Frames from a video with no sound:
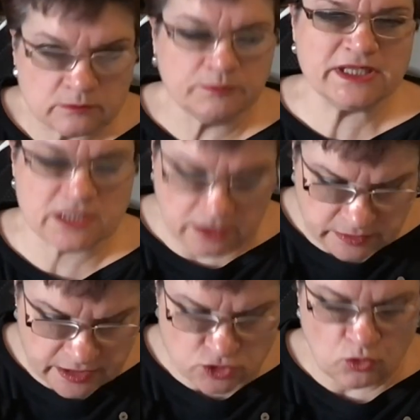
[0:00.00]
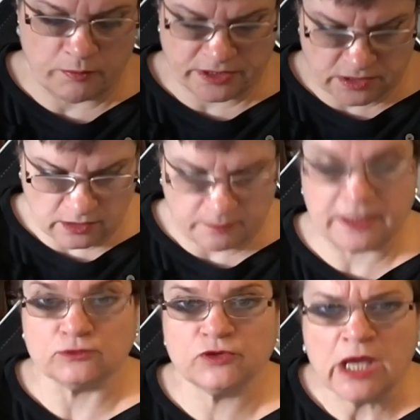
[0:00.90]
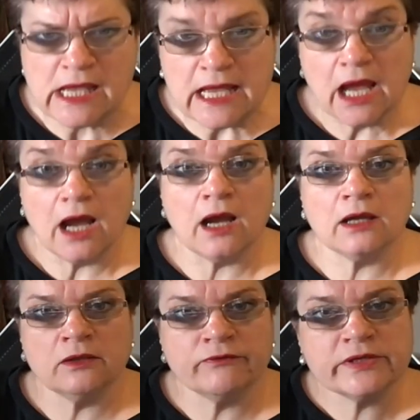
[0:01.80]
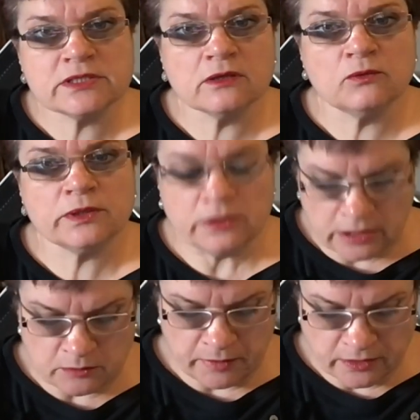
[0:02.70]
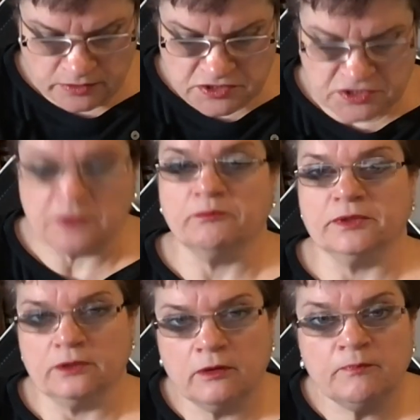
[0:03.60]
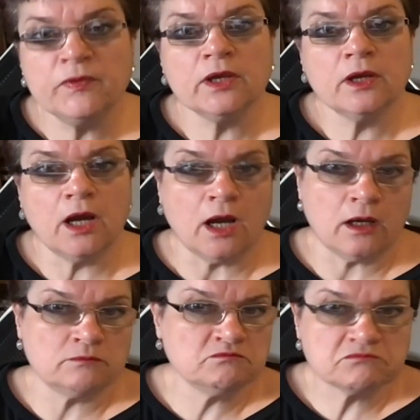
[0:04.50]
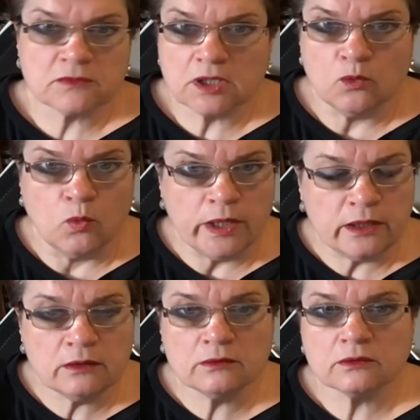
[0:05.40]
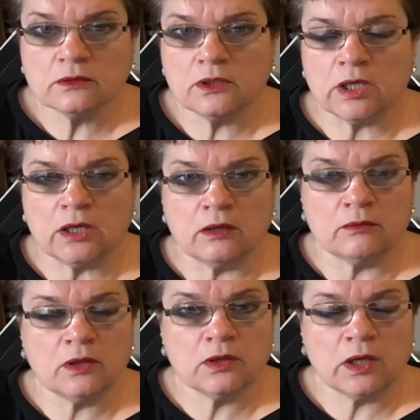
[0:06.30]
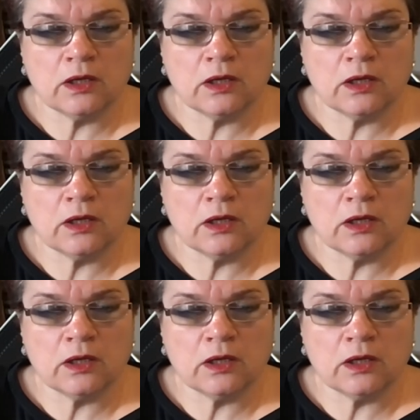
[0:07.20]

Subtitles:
basically there is no messing about. Investing with Nutmeg is simple. We have